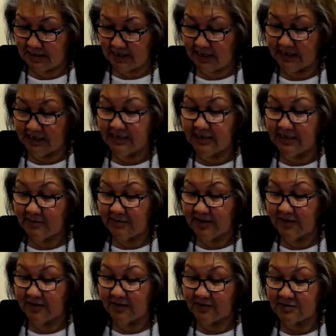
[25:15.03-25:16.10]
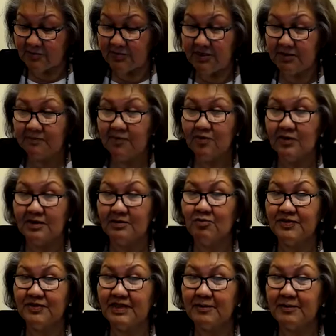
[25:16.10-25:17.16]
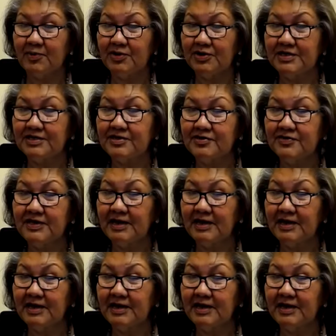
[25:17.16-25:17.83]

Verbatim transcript: I think about those people and what they put into